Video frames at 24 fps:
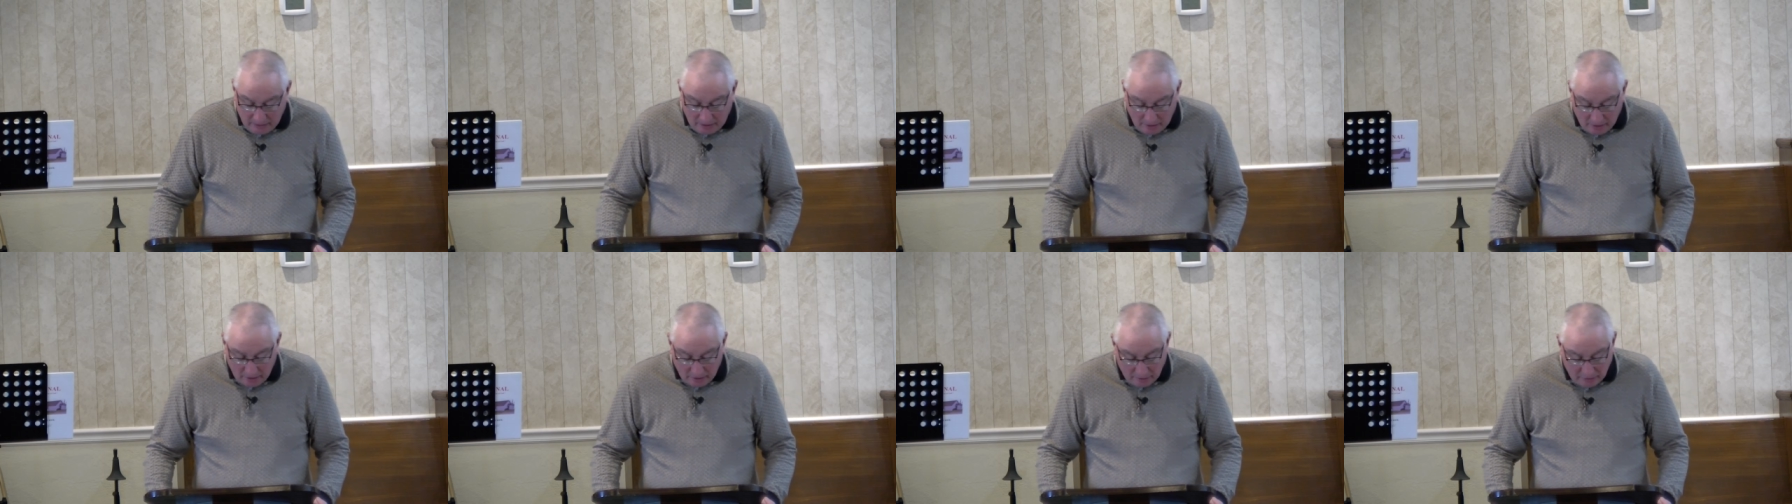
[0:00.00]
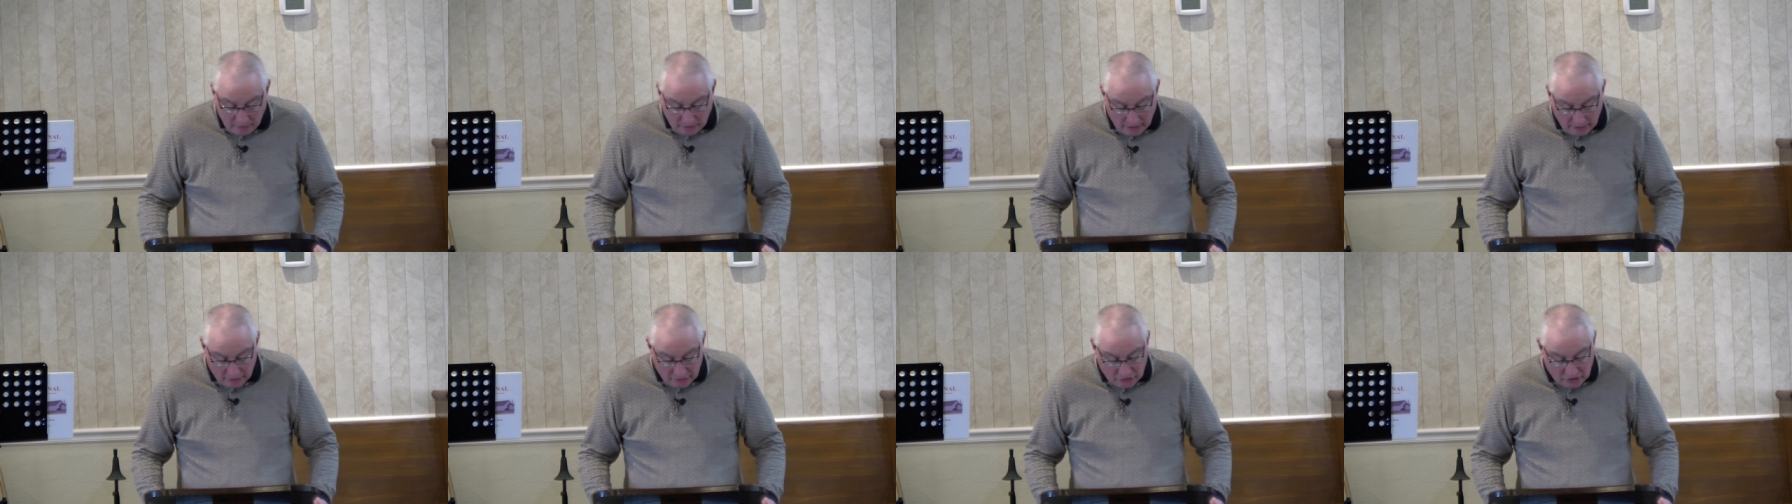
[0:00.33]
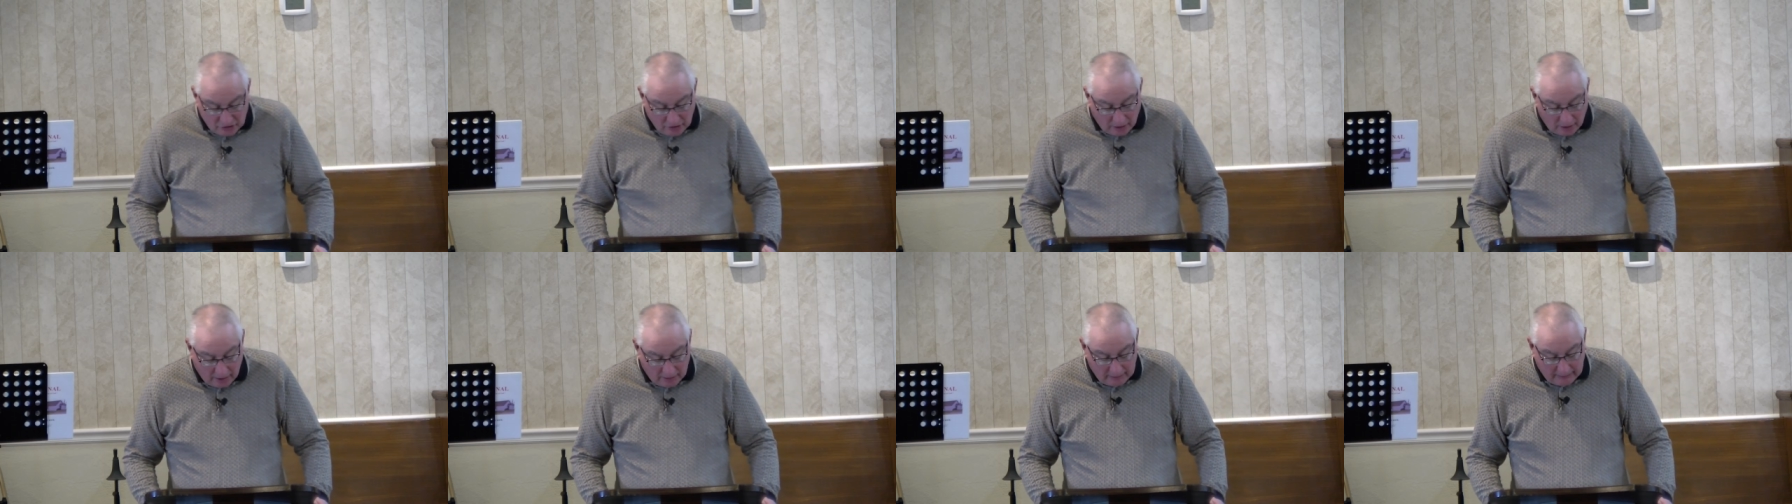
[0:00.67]
who
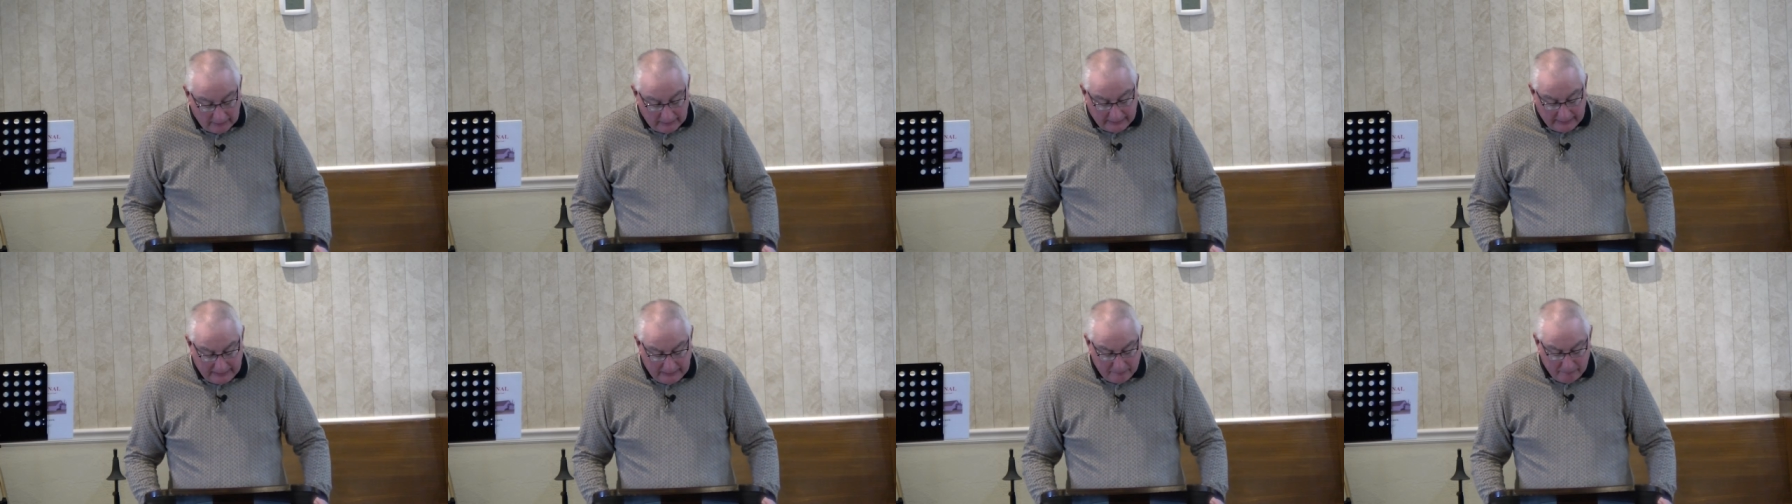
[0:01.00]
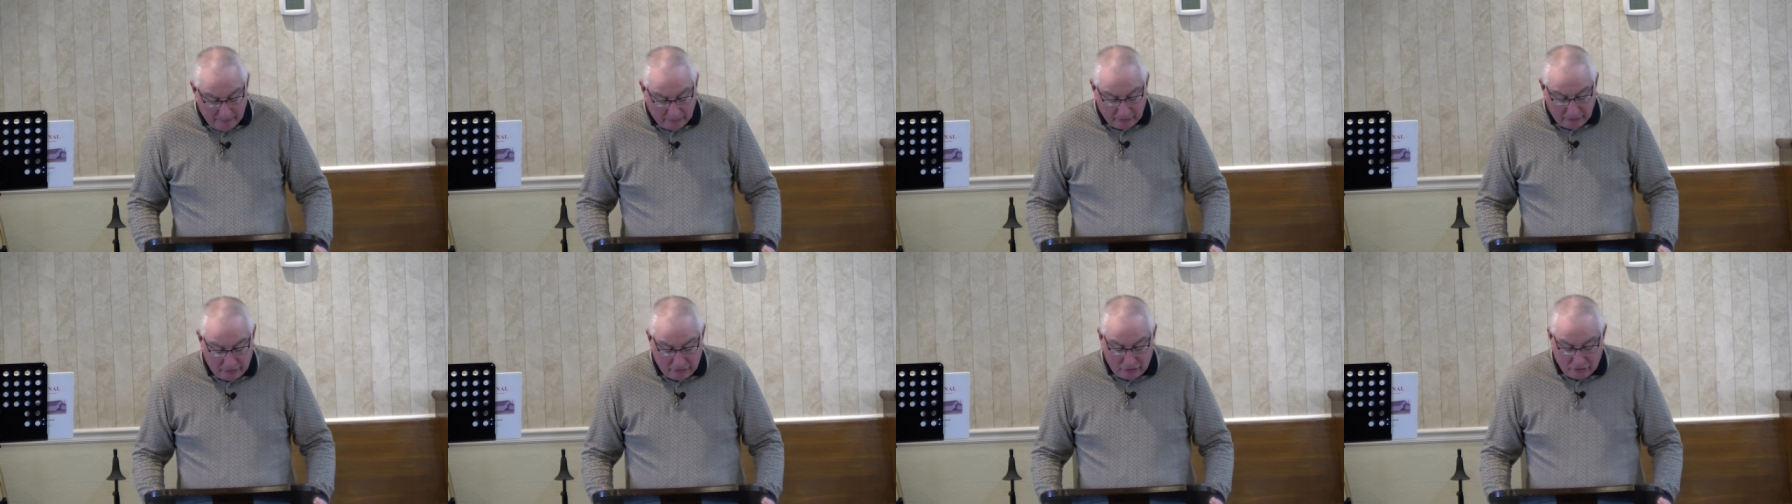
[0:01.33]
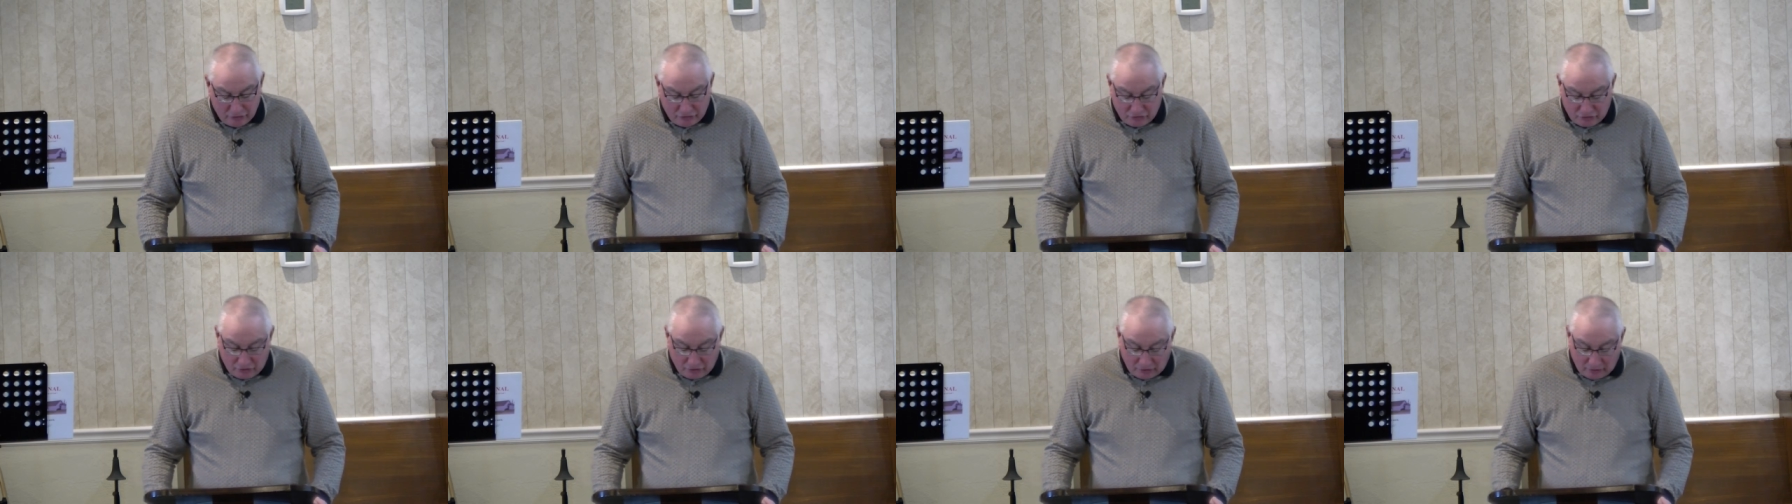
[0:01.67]
does not labor
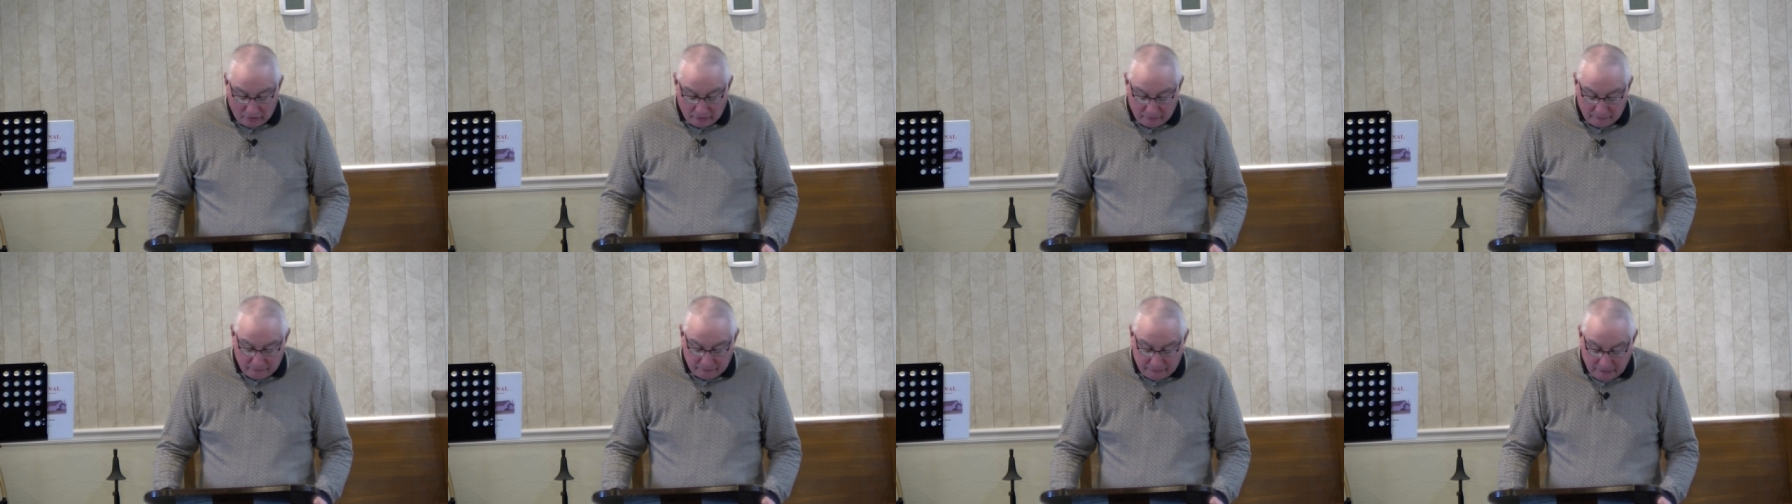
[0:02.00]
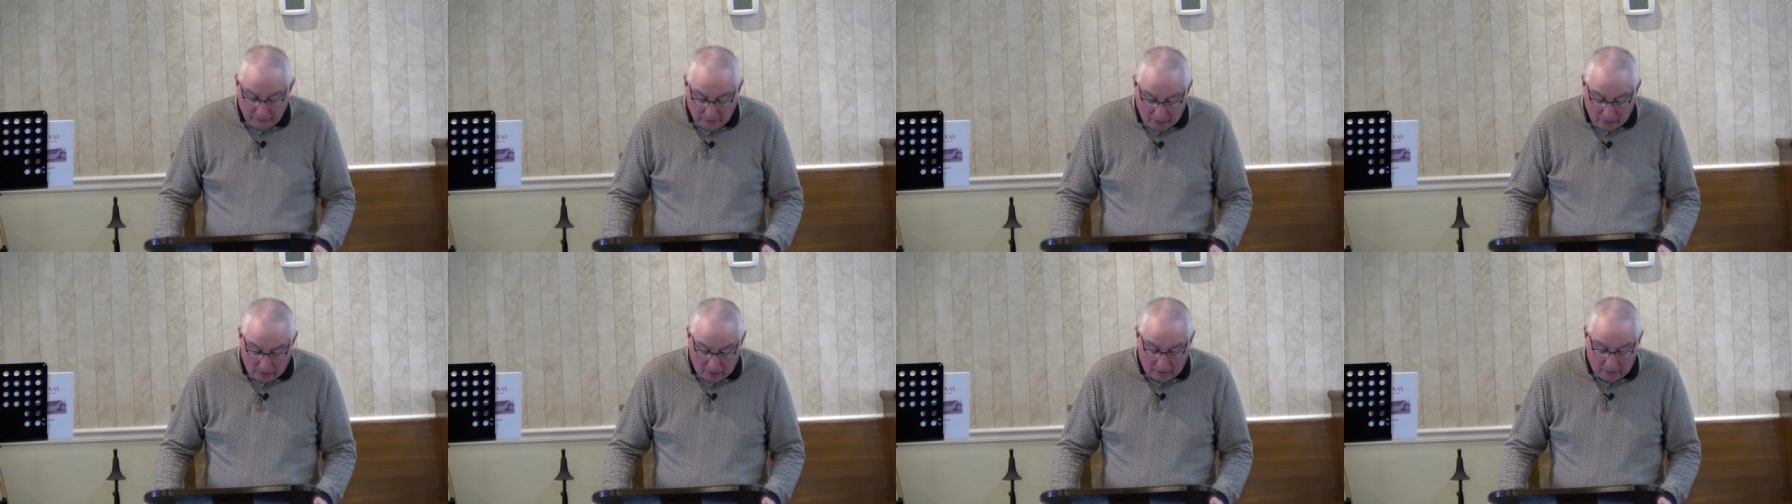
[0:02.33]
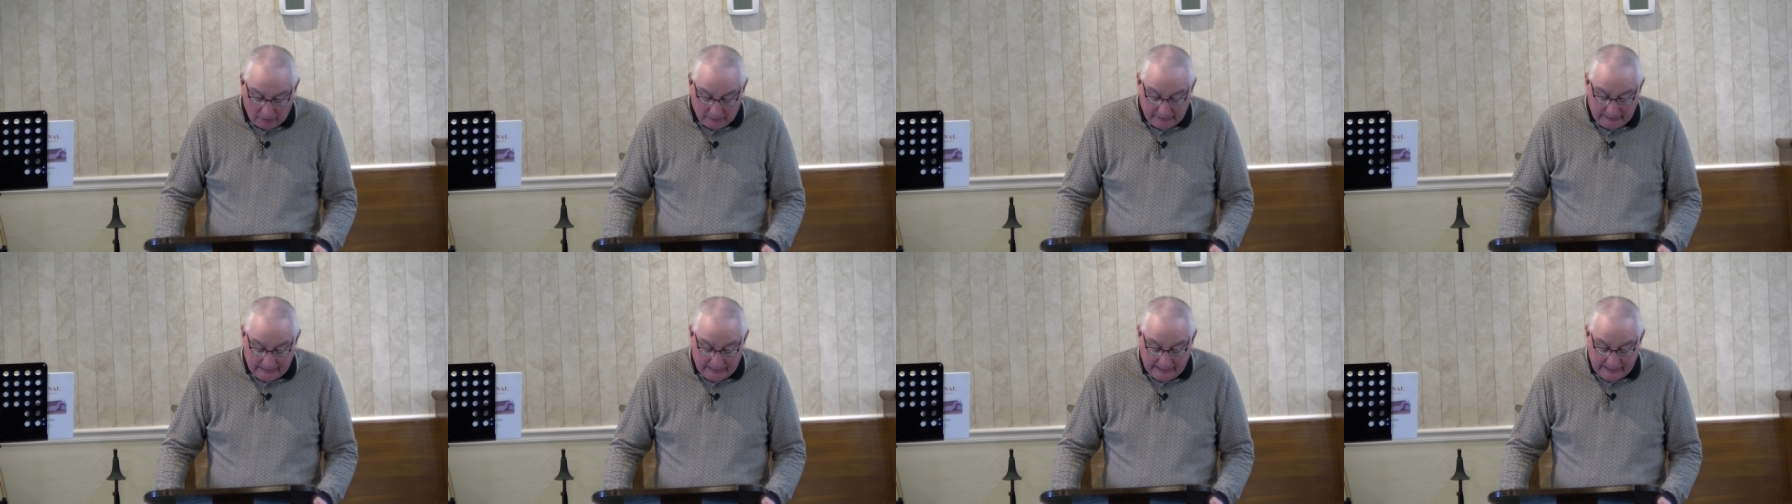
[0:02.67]
to serve
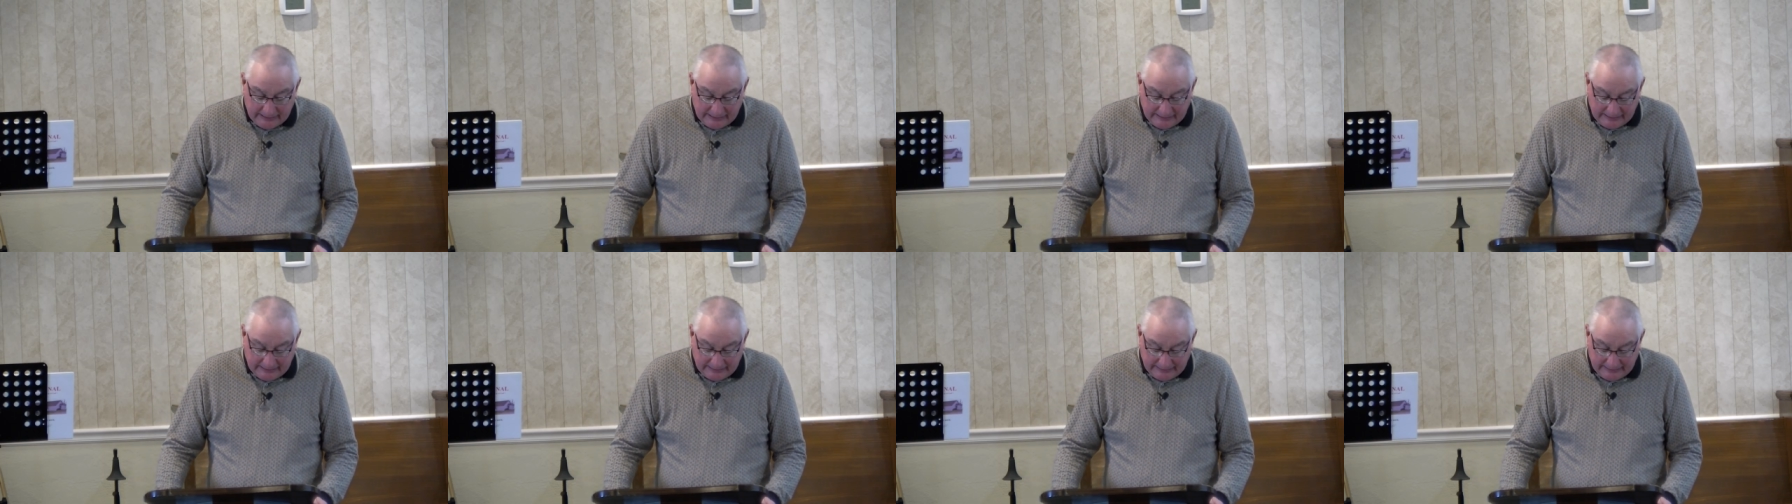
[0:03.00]
God